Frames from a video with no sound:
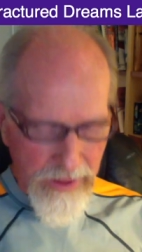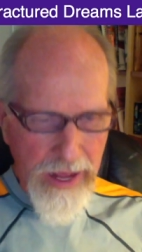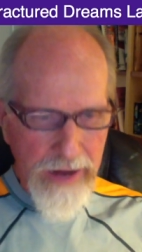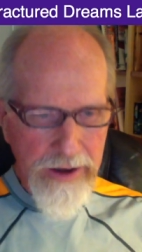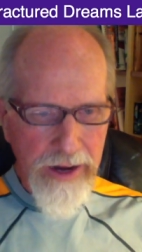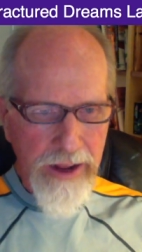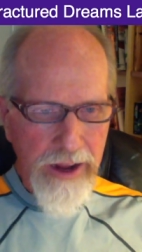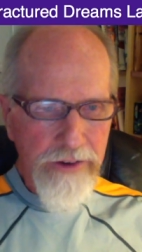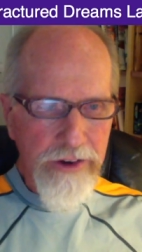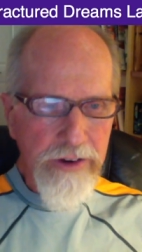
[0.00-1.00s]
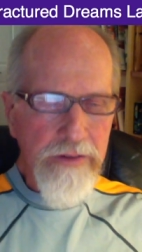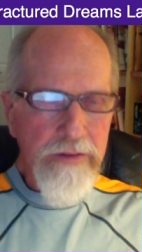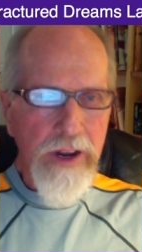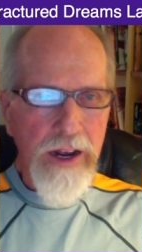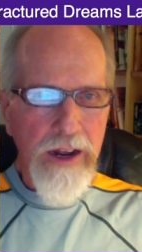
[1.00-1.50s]
dedication
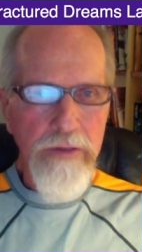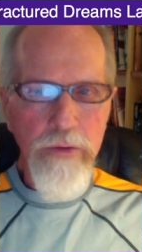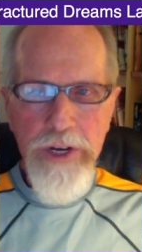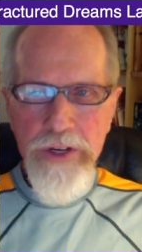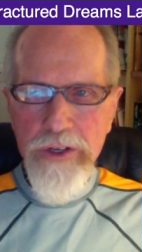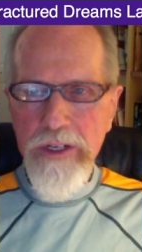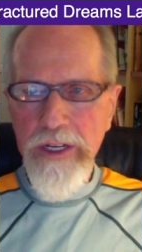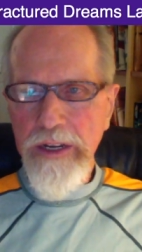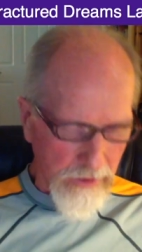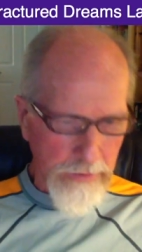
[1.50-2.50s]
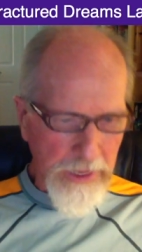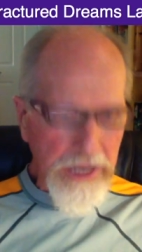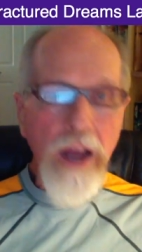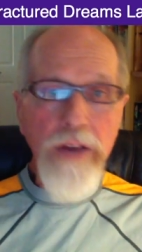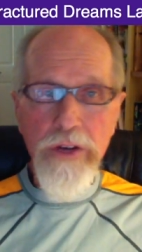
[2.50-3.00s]
recently
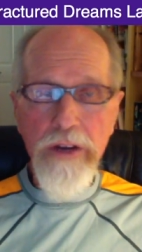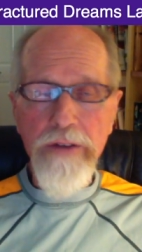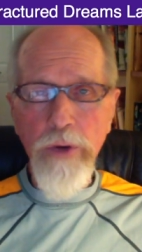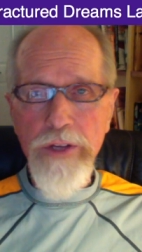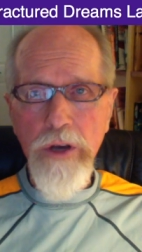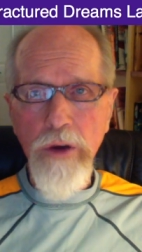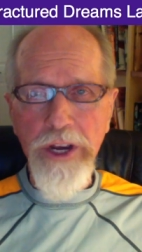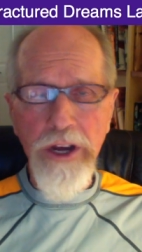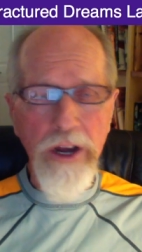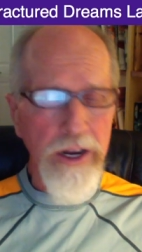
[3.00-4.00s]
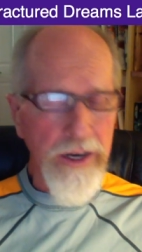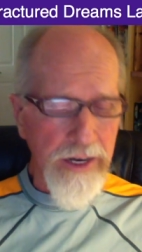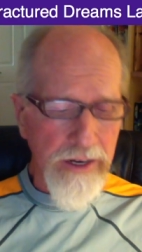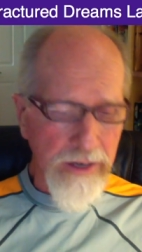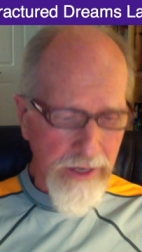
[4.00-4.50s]
because of what's going on, and
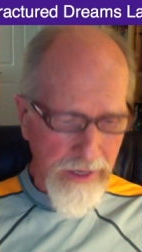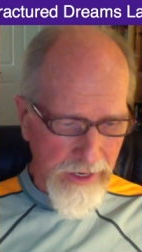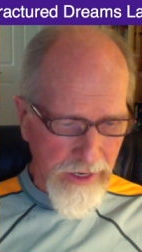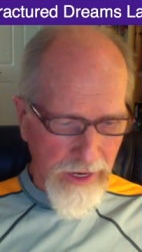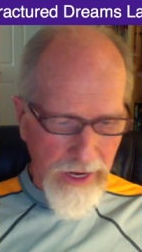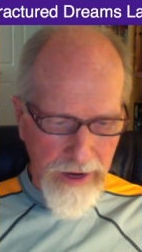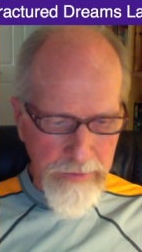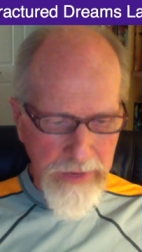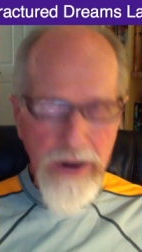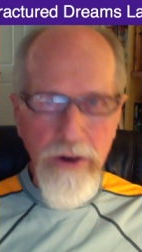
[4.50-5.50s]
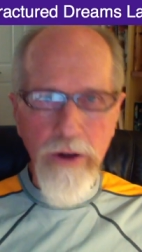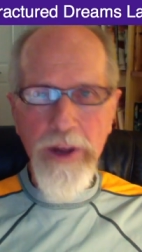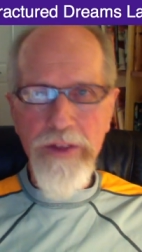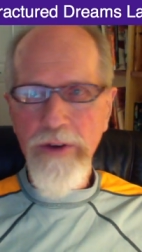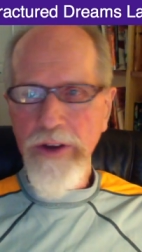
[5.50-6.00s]
it I don't know
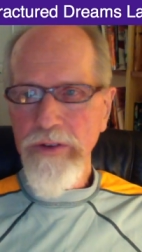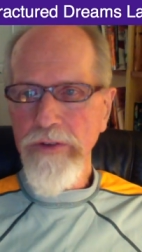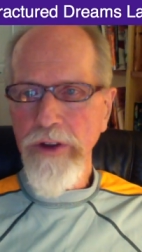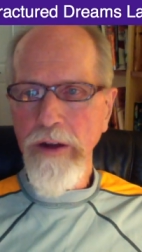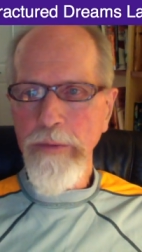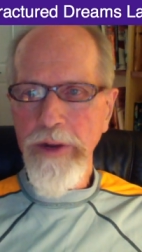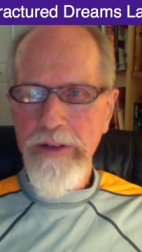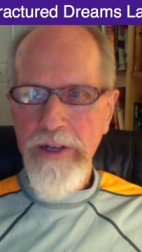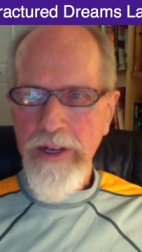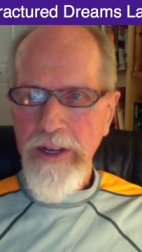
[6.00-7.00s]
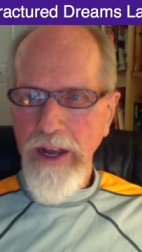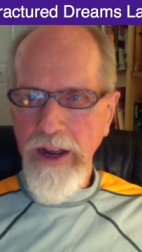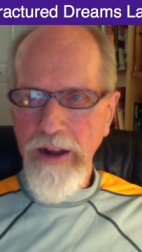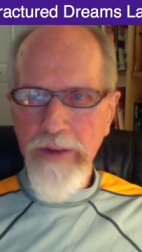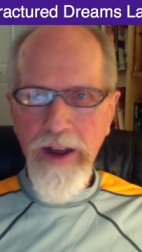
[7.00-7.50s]
about the rest of y'all, but
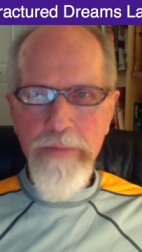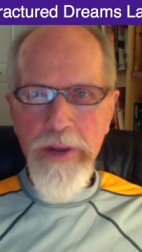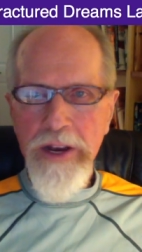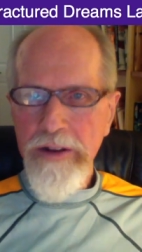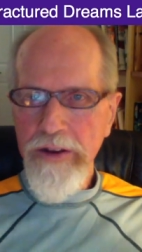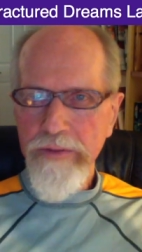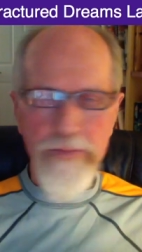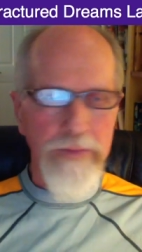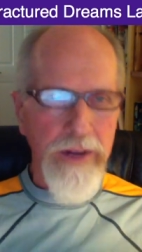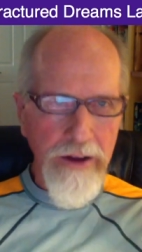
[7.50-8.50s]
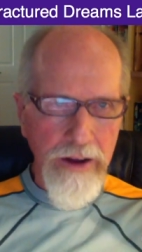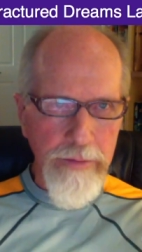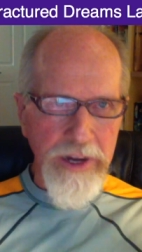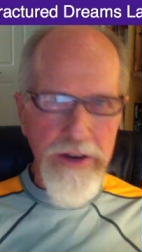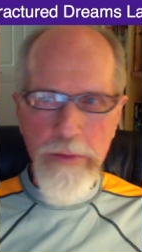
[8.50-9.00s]
I've been in this, I call
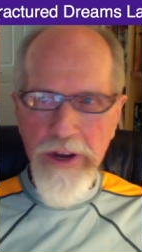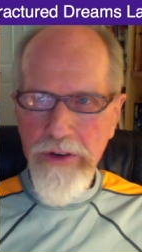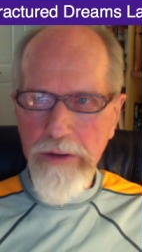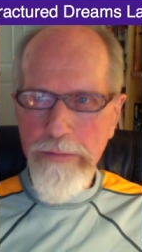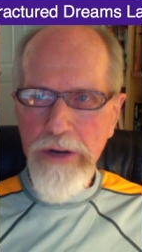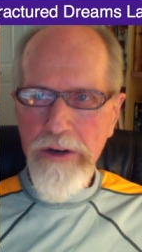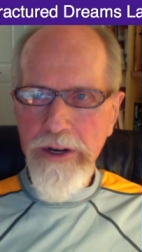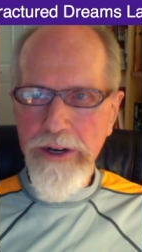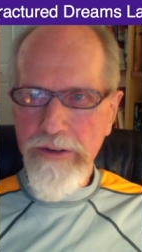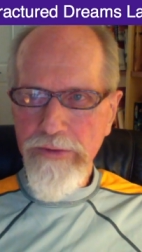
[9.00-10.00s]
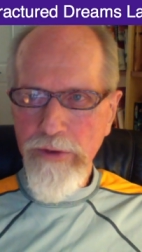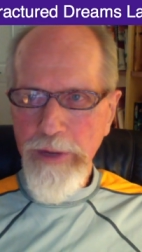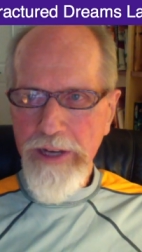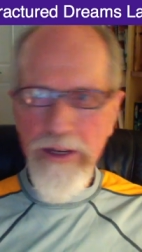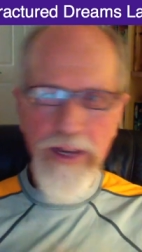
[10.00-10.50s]
it my domestic bunker here, for
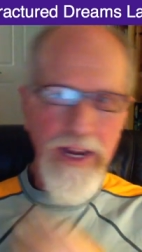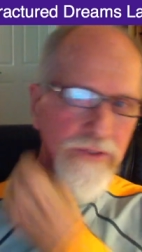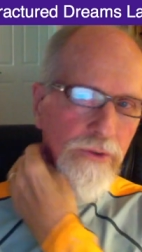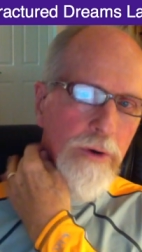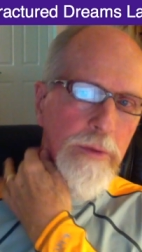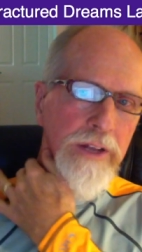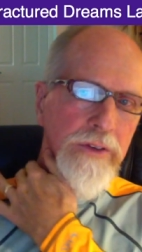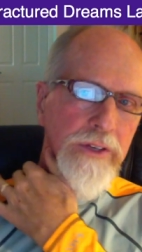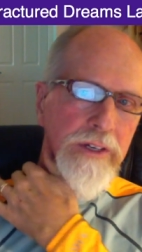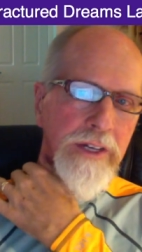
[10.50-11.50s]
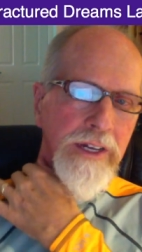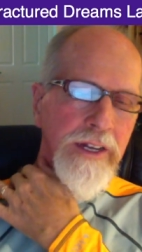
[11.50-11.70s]
about the last 4 months, and